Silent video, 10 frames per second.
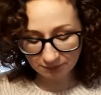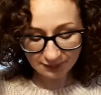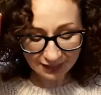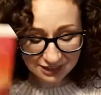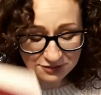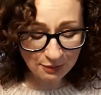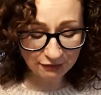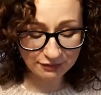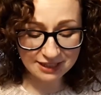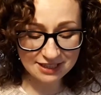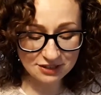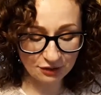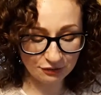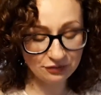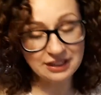It is my read
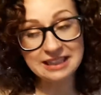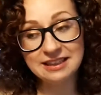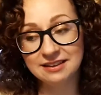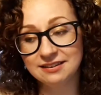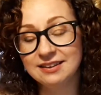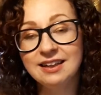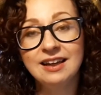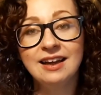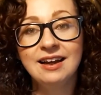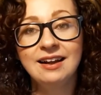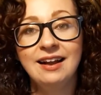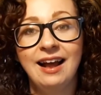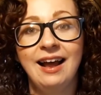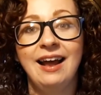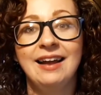of the year,
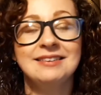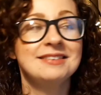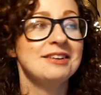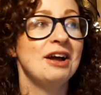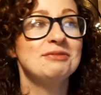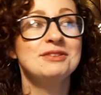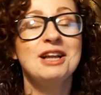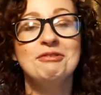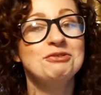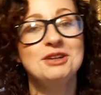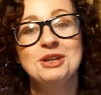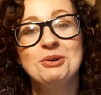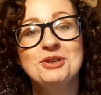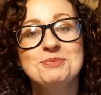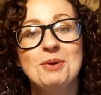and I've loved reading all
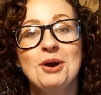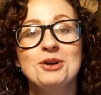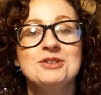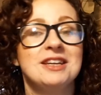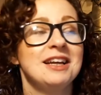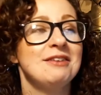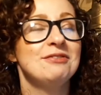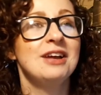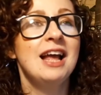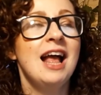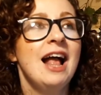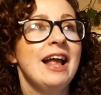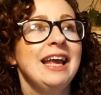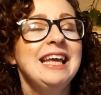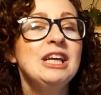these books, and I've
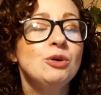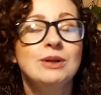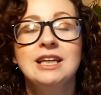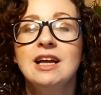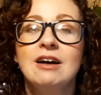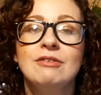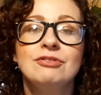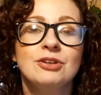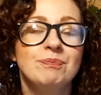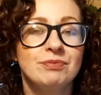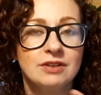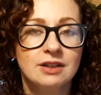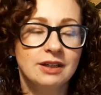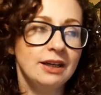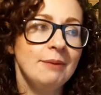equally loved
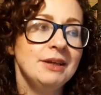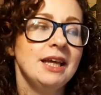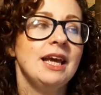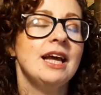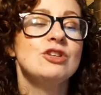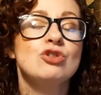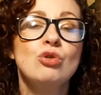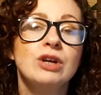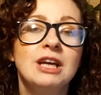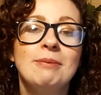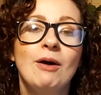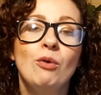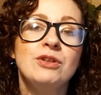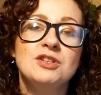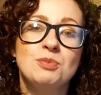coming here and talking about
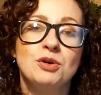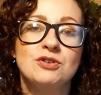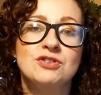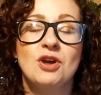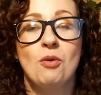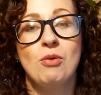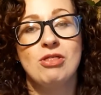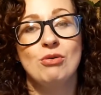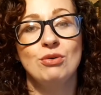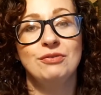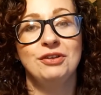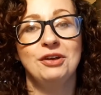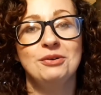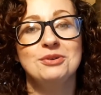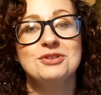all these books with all of
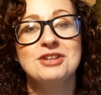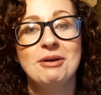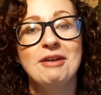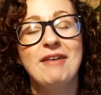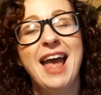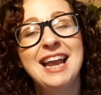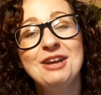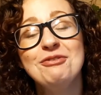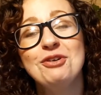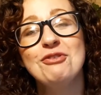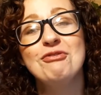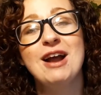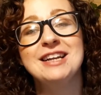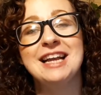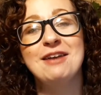you. So if any of you have
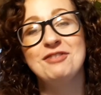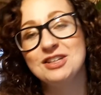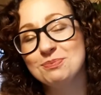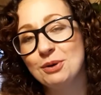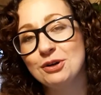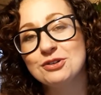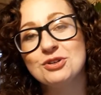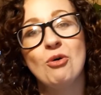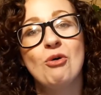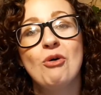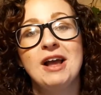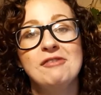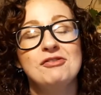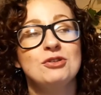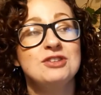read any of these books, or
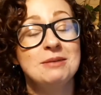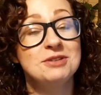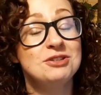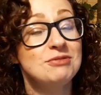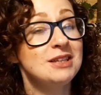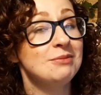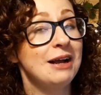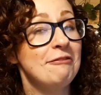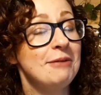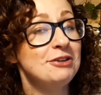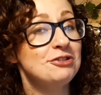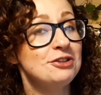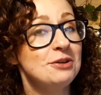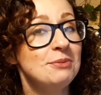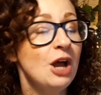if you're tempted to read them now I've mentioned
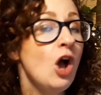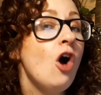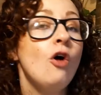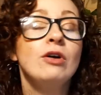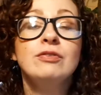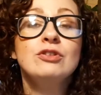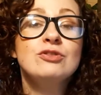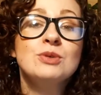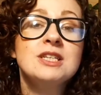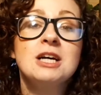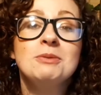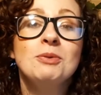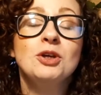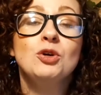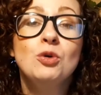them, or if you just want to tell me
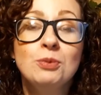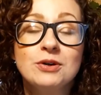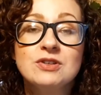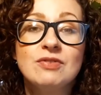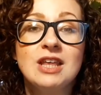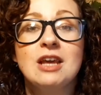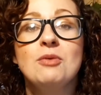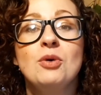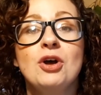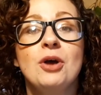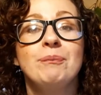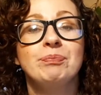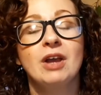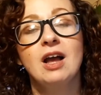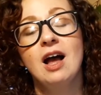what your books of the year were,
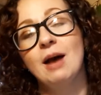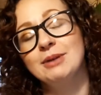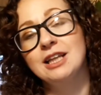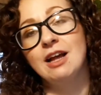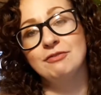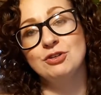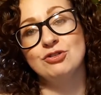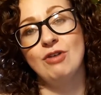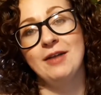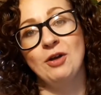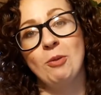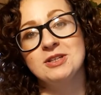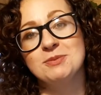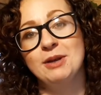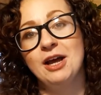I would love you to write in the
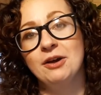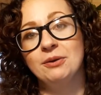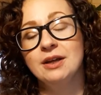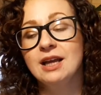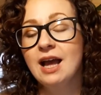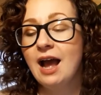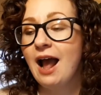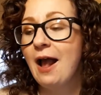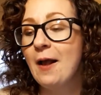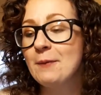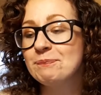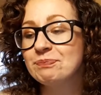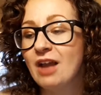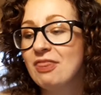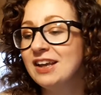comments below.
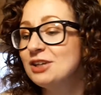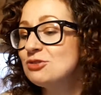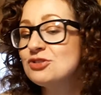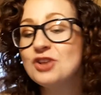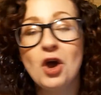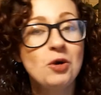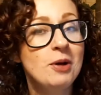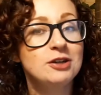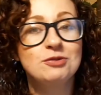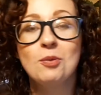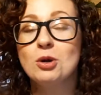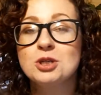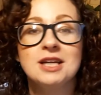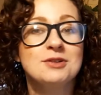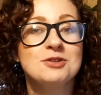Thank you so much for
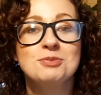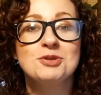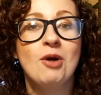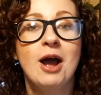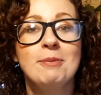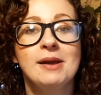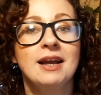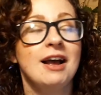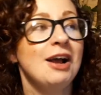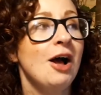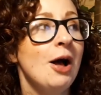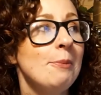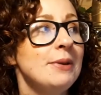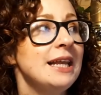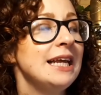watching and subscribing. I
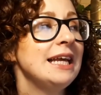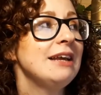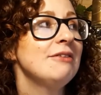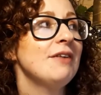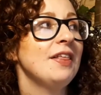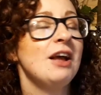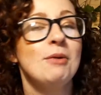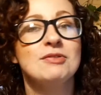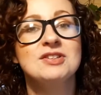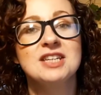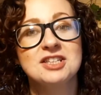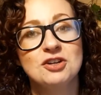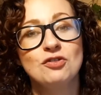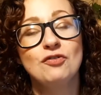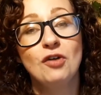can't believe, I think I'm over
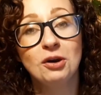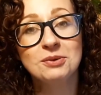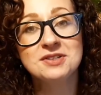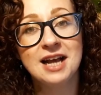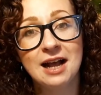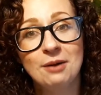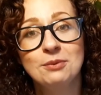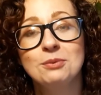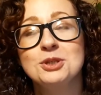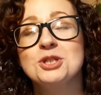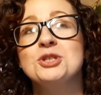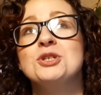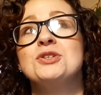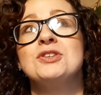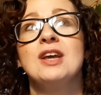600 followers now, which is
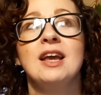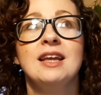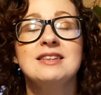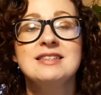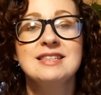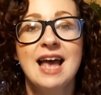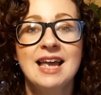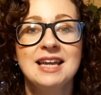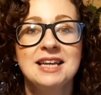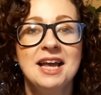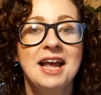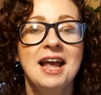just insane.